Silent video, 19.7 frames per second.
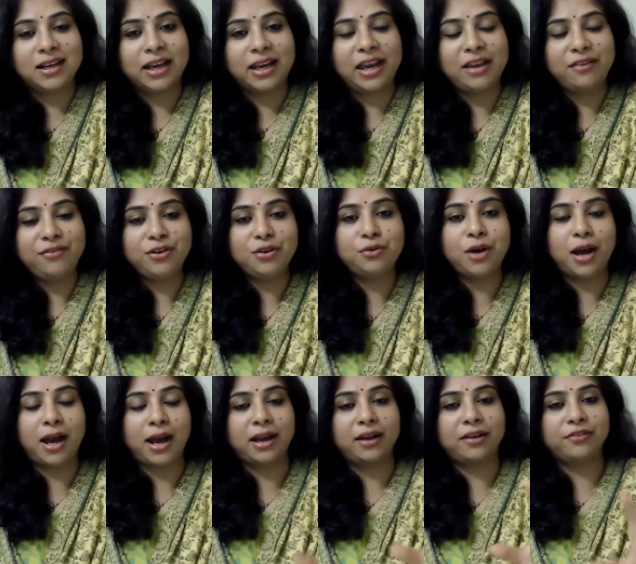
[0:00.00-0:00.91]
If you
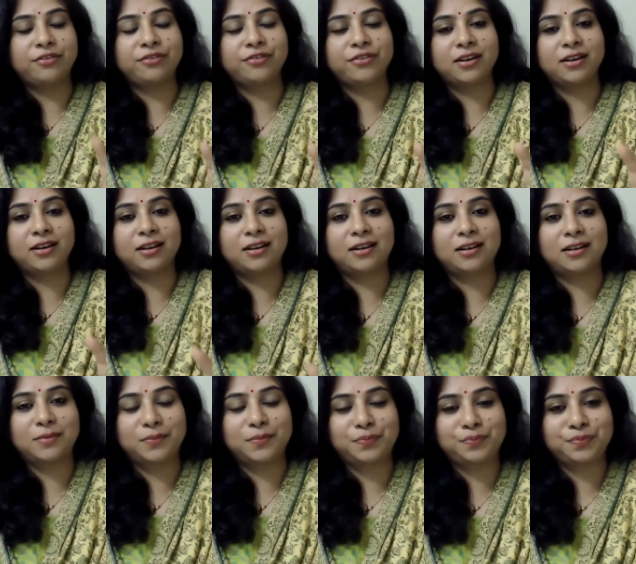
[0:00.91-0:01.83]
have
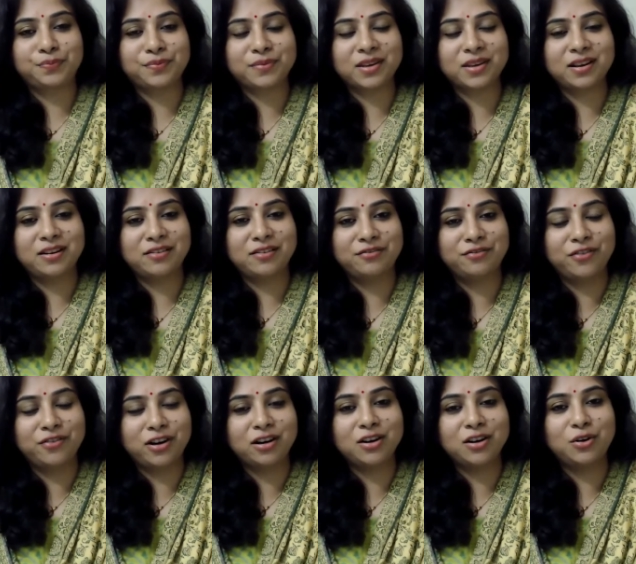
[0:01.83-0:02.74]

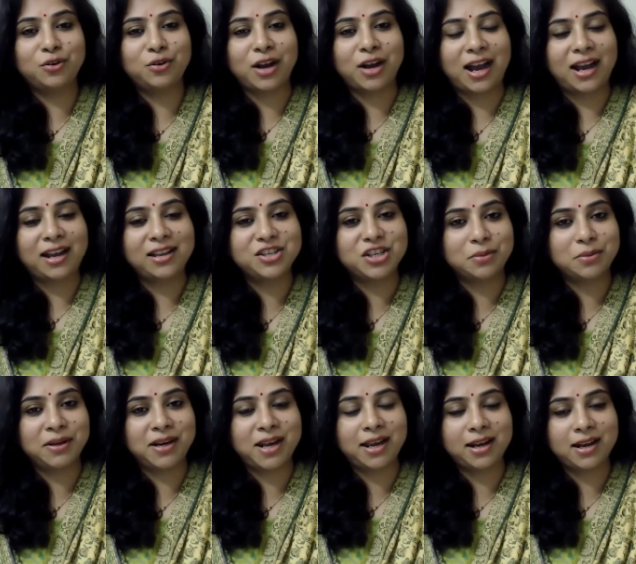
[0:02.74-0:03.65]
Virgo and
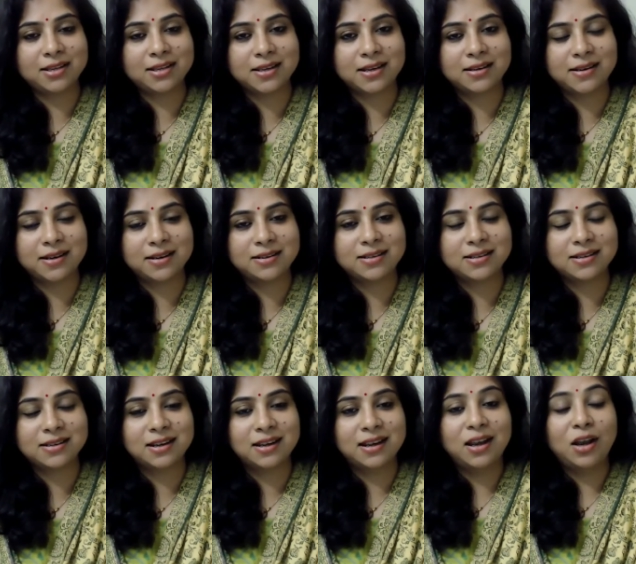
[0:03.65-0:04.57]
Gemini ascendant,
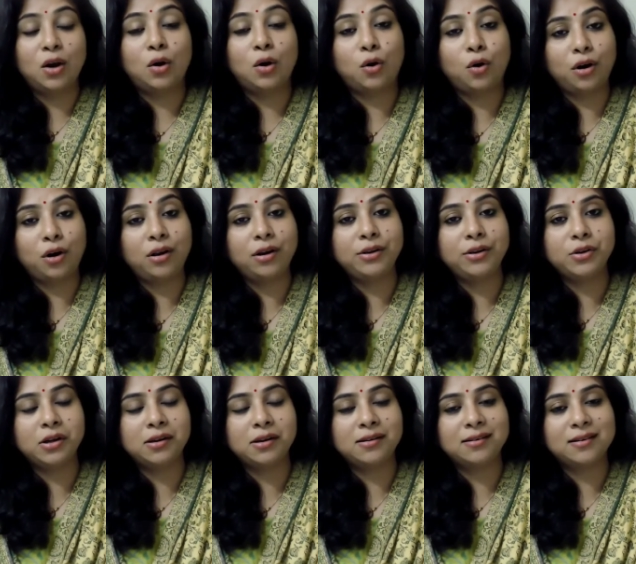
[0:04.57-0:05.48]
or
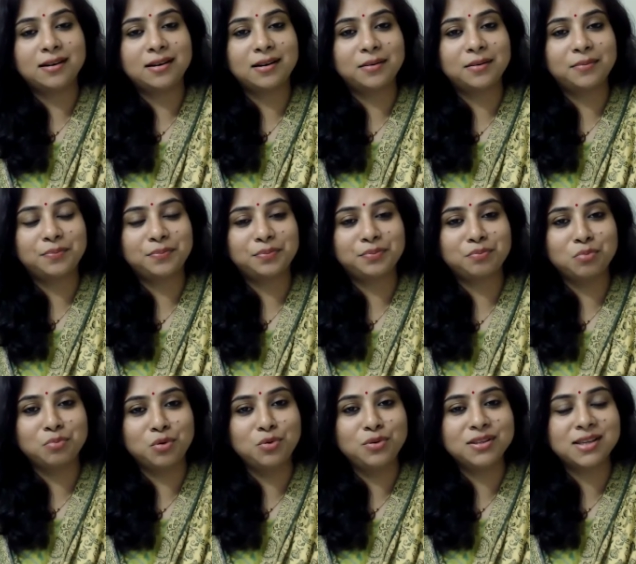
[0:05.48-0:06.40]
your
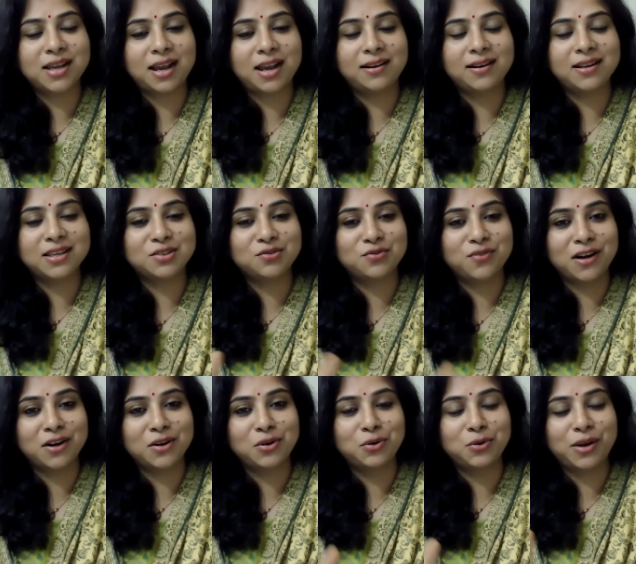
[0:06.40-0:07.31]
moon sign is
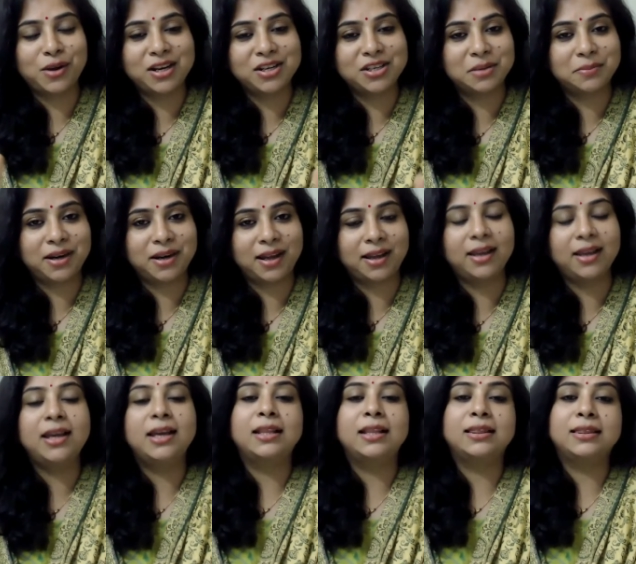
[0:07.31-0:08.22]
Virgo and Gemini,
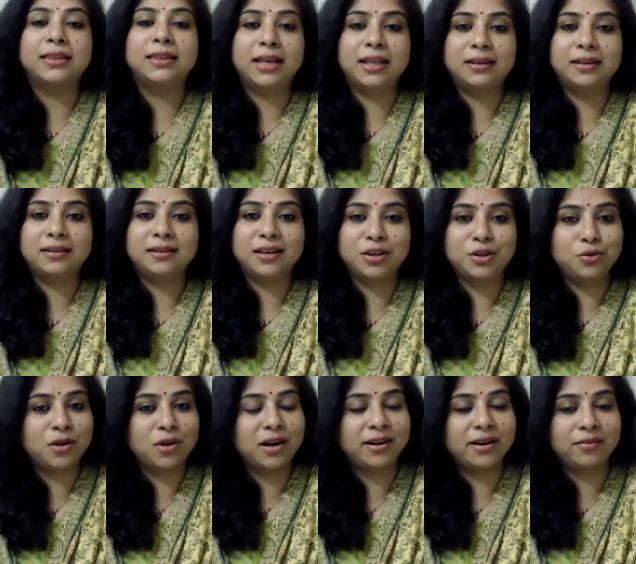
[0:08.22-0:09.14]
then
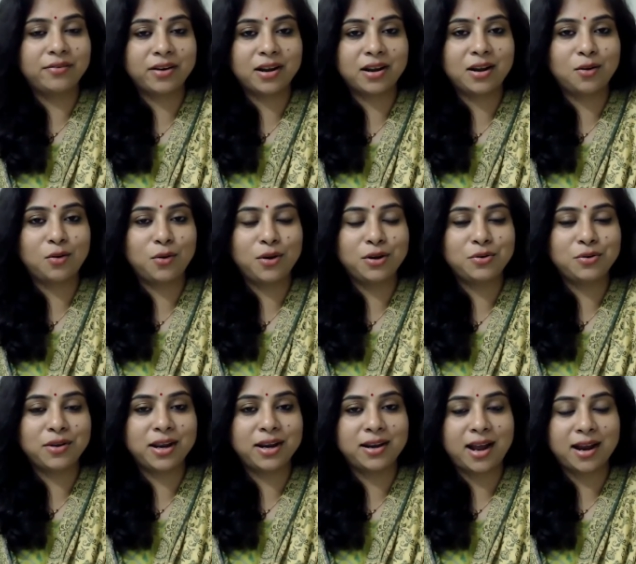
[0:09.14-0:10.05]
you are definitely going to
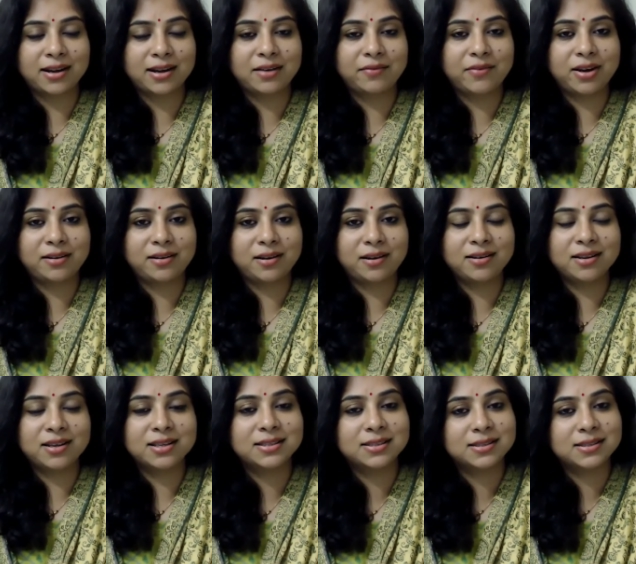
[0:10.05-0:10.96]
get activated
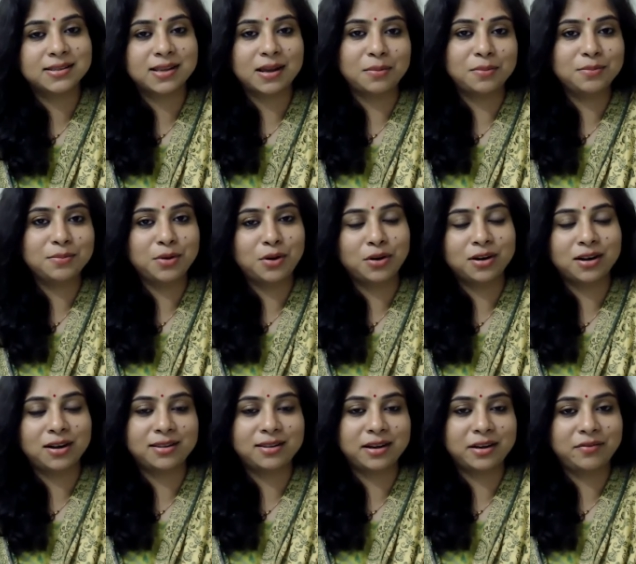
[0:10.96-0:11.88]
some or
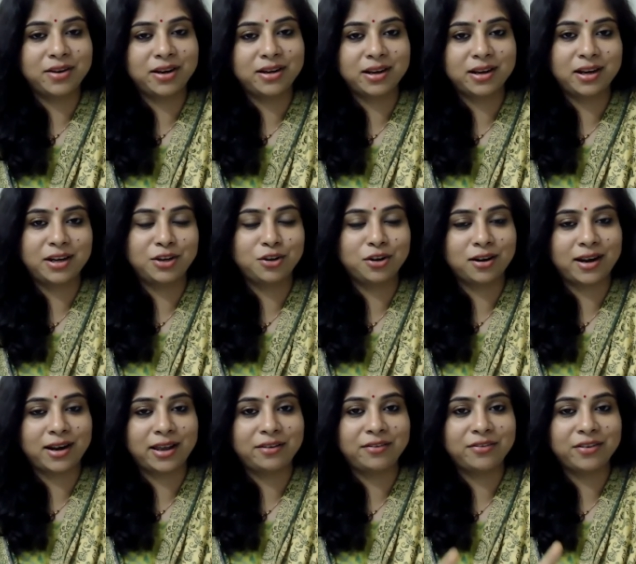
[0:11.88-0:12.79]
other event in your
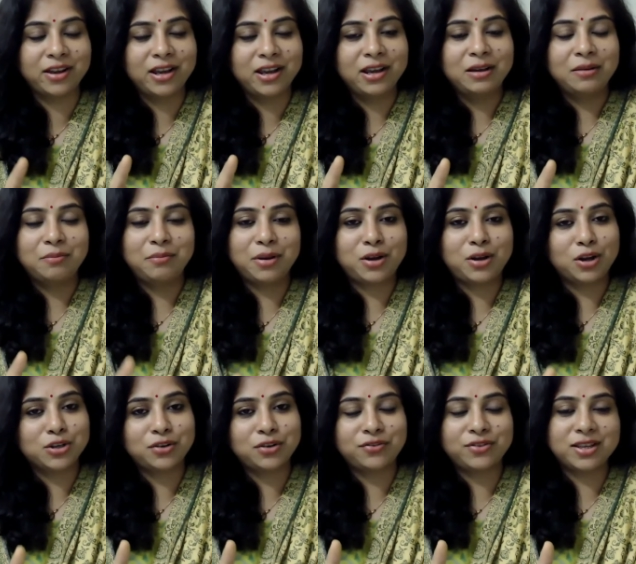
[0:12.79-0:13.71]
life
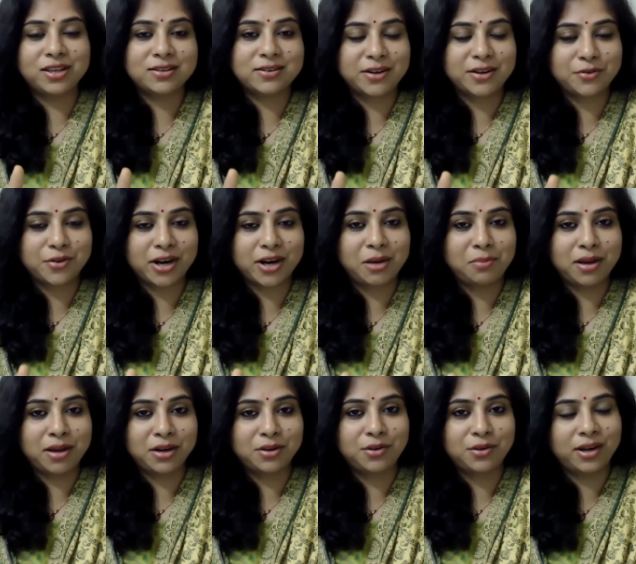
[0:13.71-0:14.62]
because of this retrograde
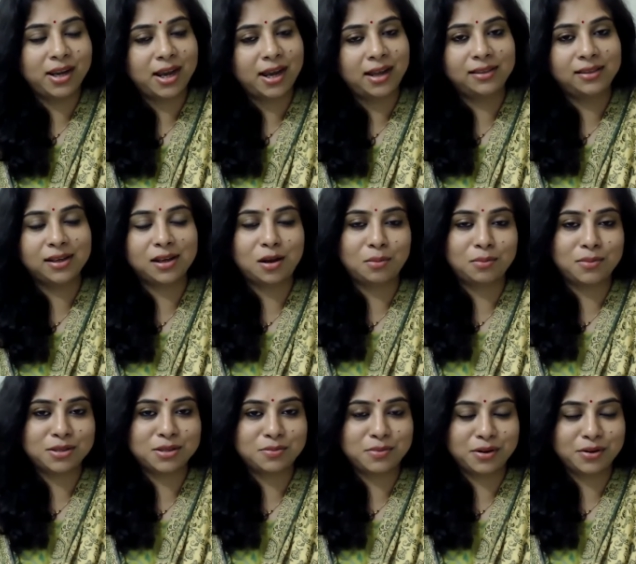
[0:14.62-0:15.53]
Mercury and the
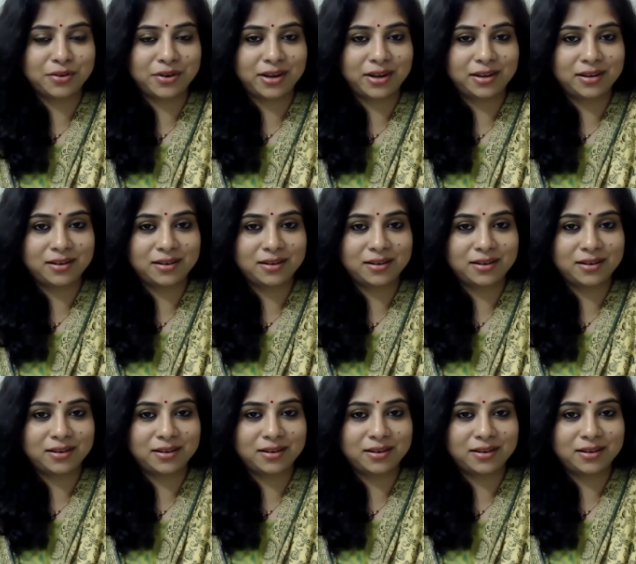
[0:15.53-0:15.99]
combust Mercury.